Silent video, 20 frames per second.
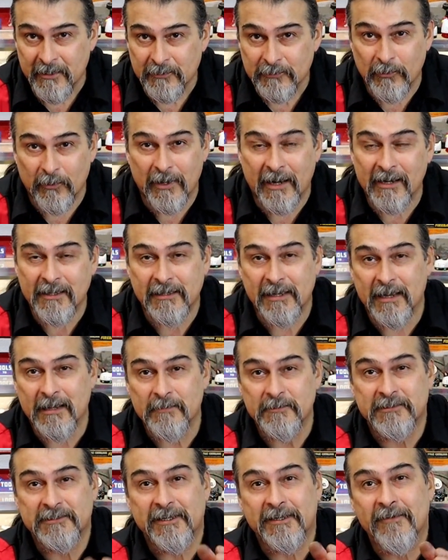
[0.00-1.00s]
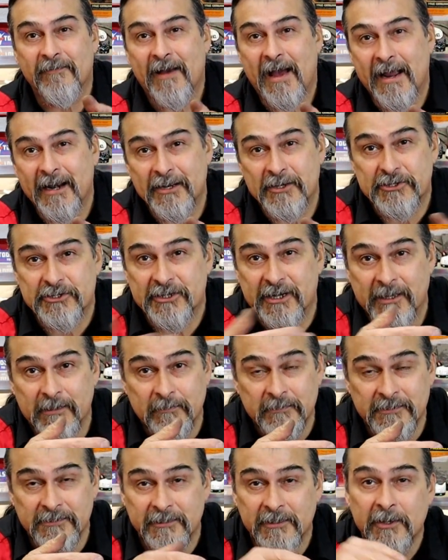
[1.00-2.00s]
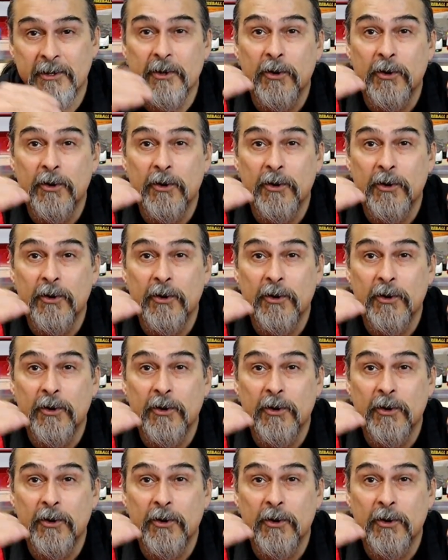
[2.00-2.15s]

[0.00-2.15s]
So a lot of times, instead of adding shims,